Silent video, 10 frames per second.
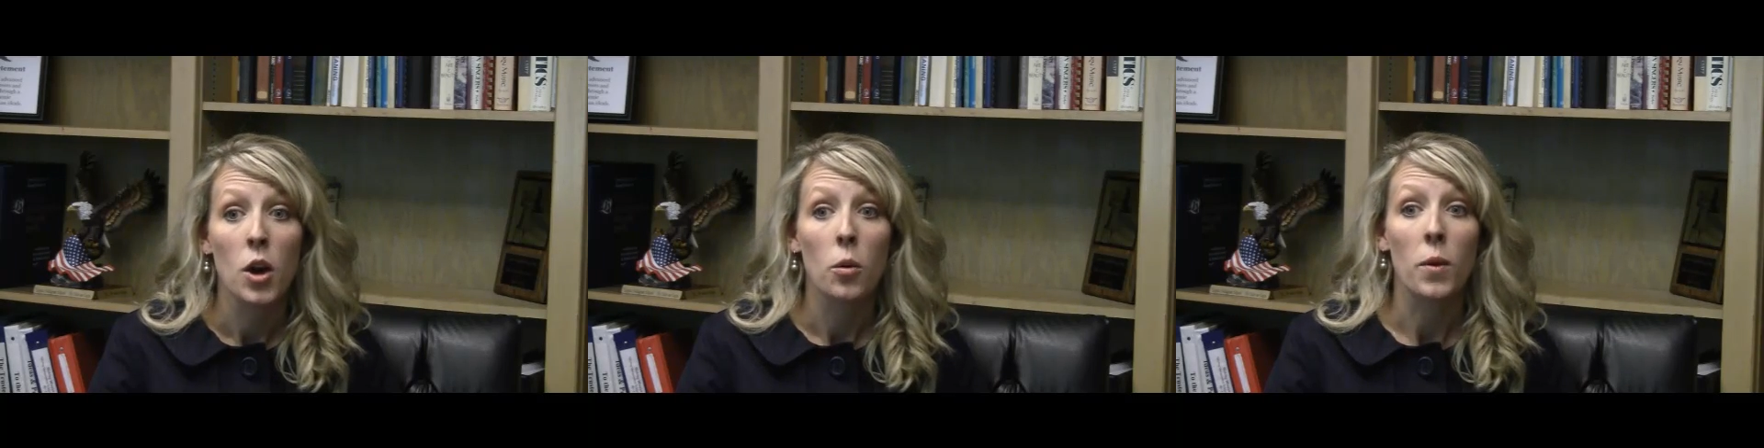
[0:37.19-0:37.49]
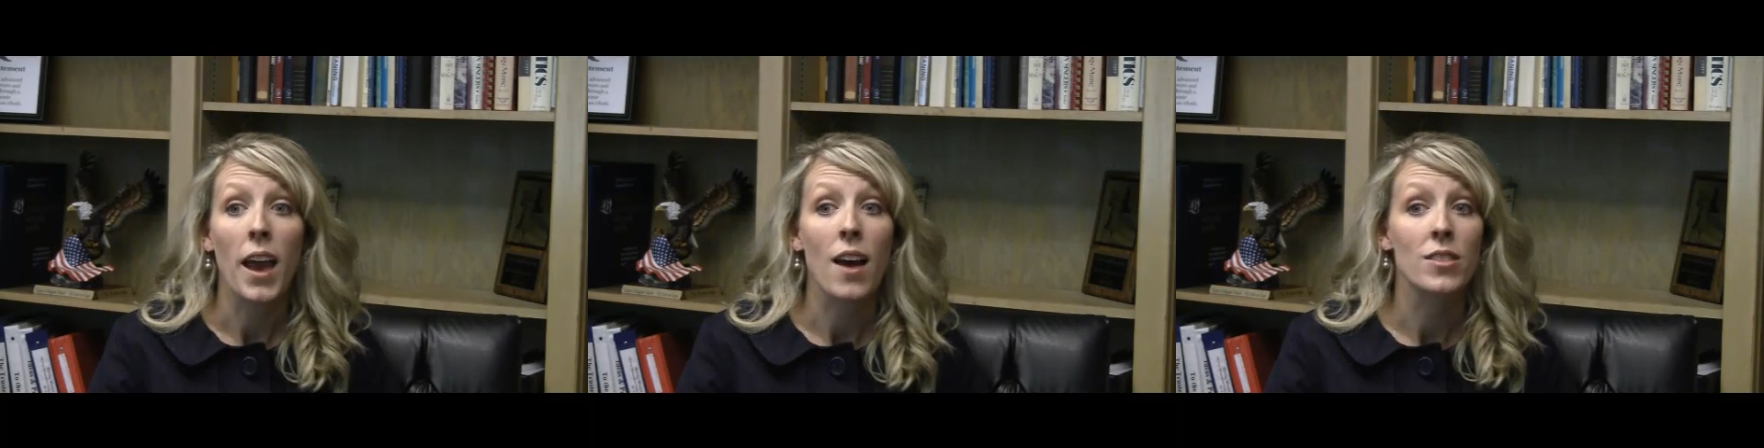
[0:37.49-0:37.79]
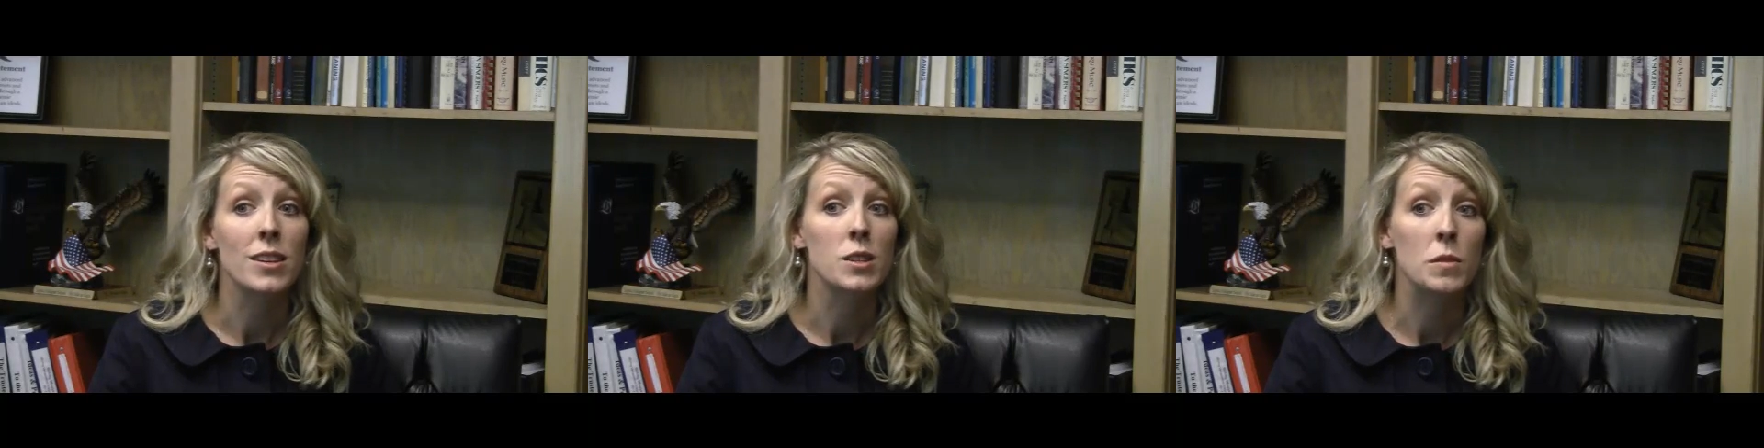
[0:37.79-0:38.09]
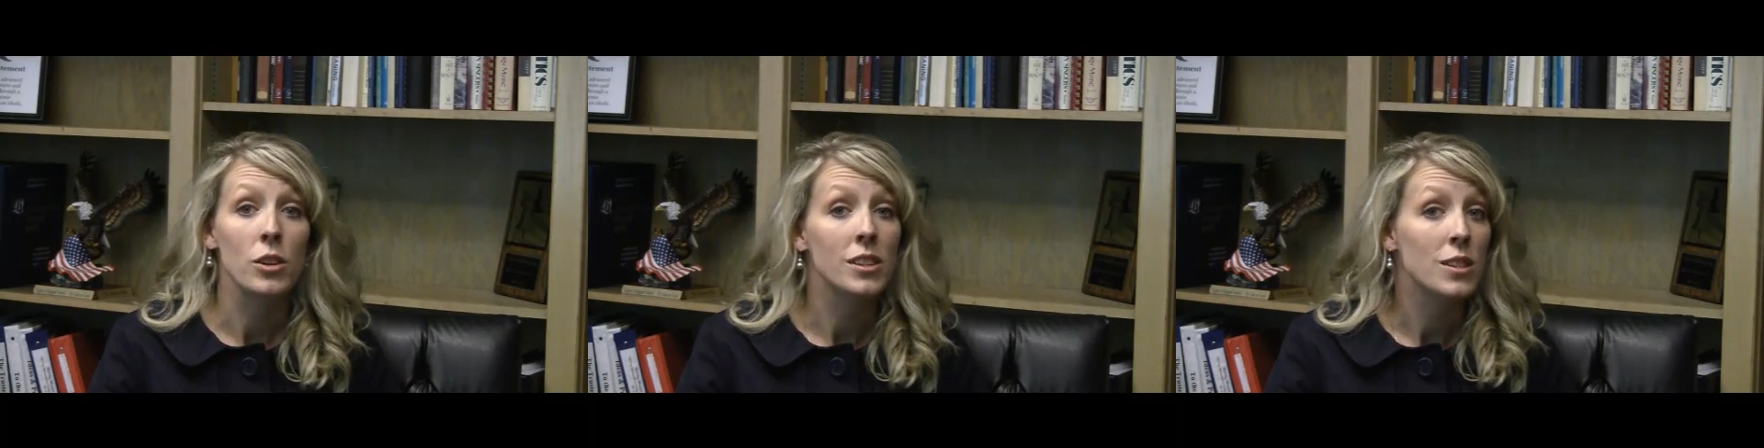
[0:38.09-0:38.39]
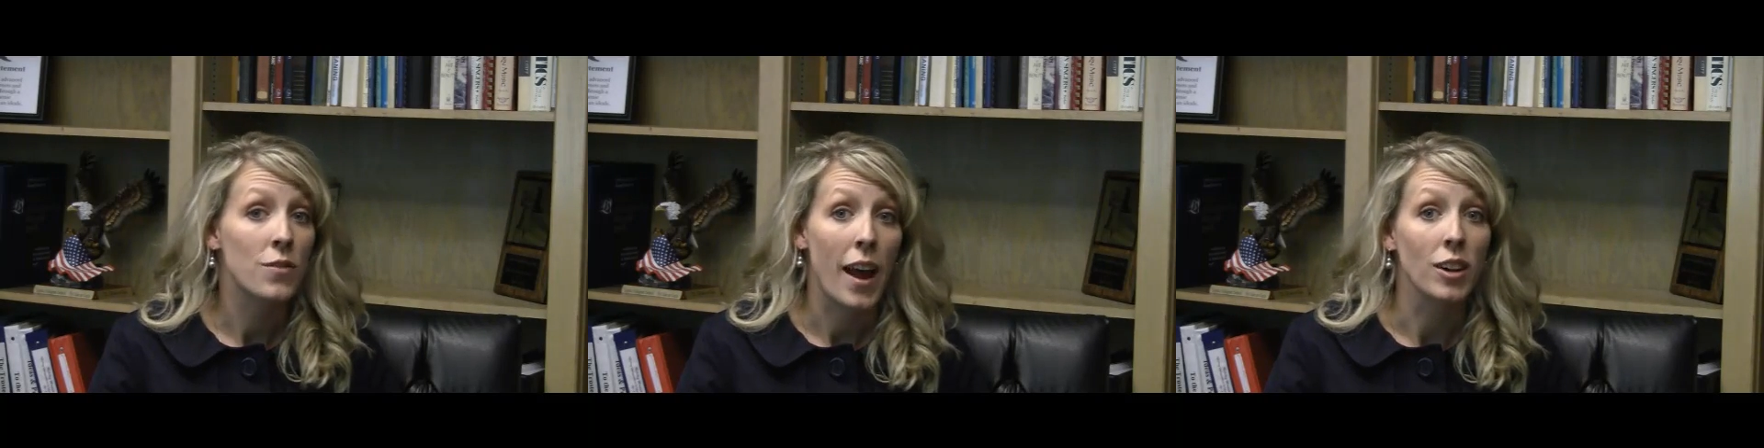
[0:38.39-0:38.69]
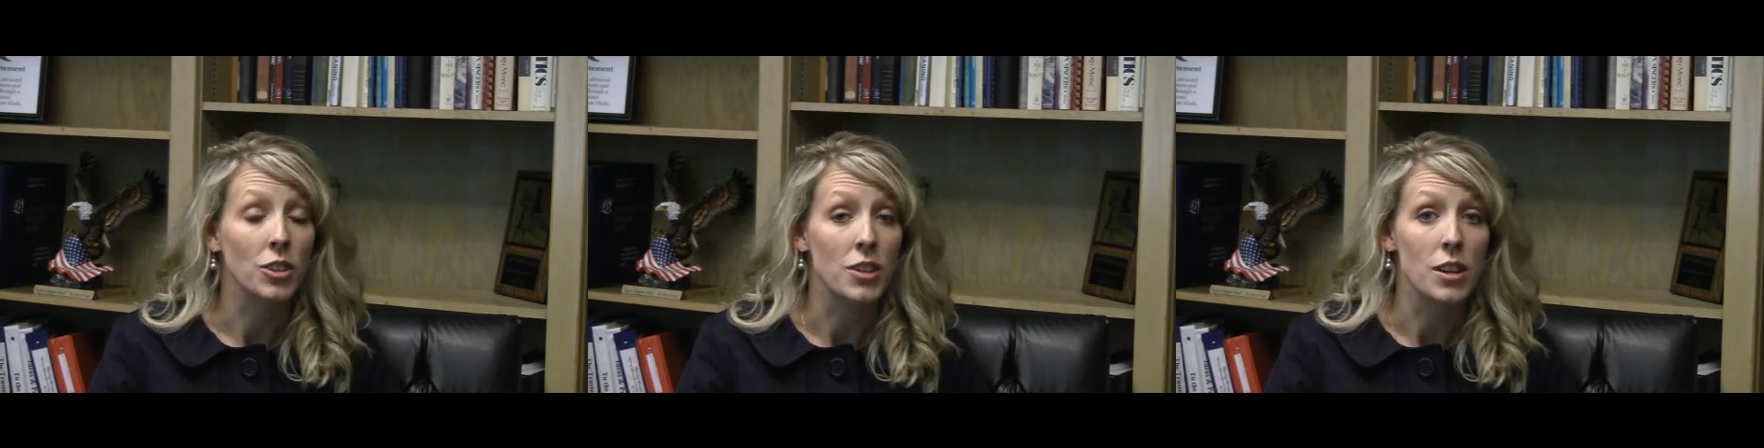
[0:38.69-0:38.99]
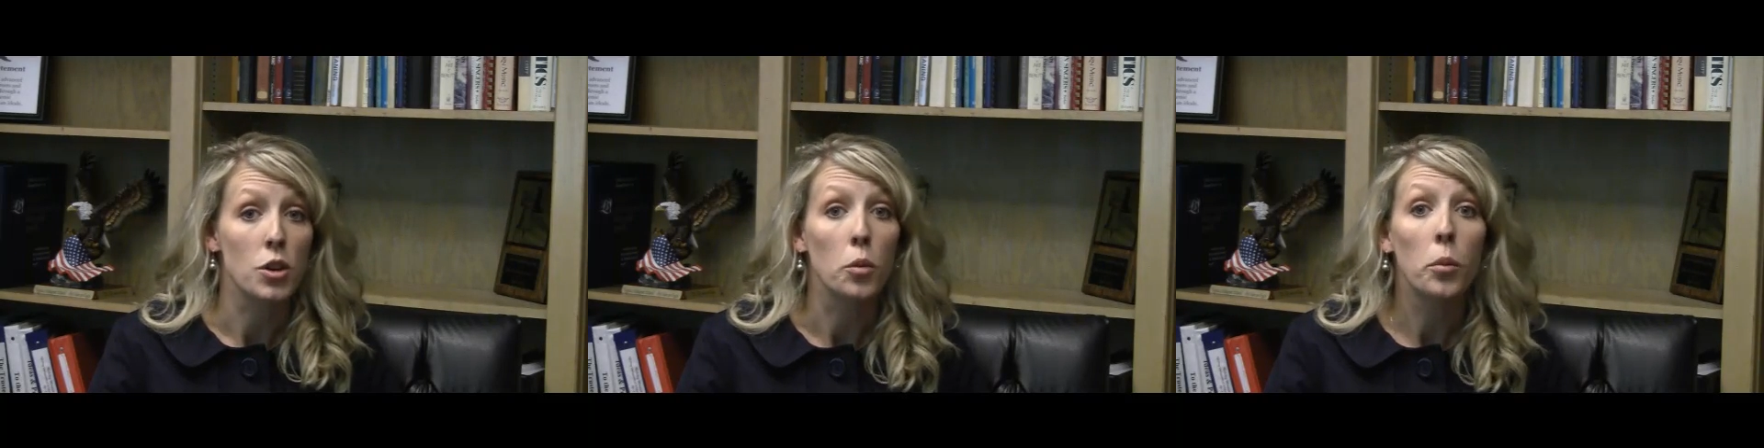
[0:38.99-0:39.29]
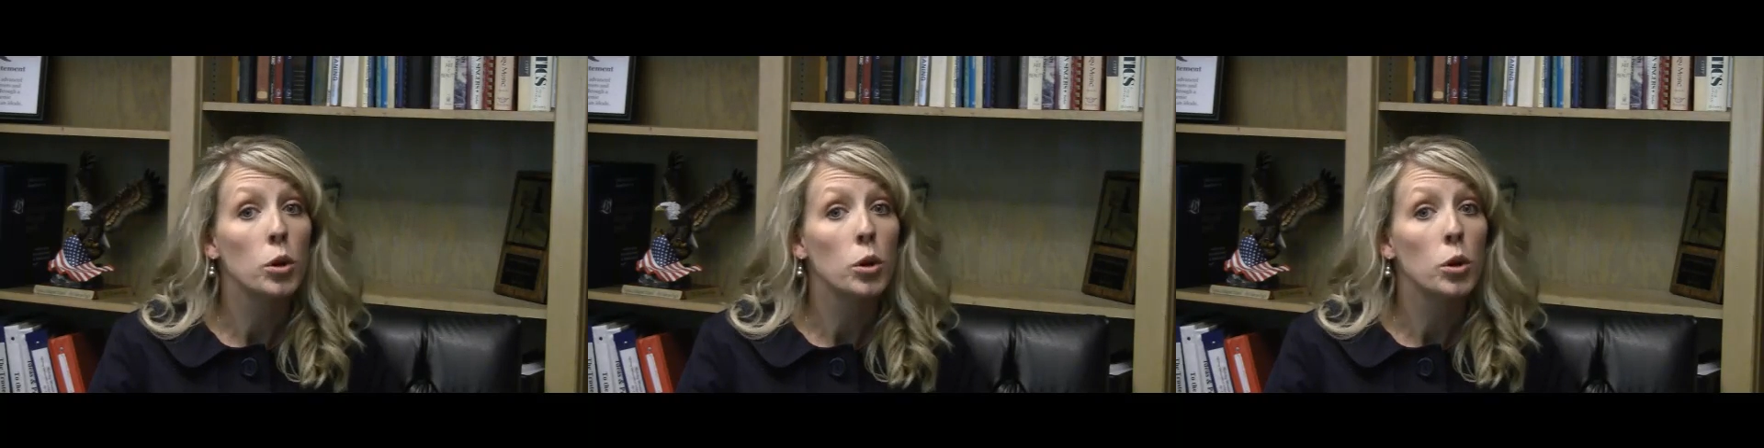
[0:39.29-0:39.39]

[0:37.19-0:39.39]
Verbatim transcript: We have an experienced faculty who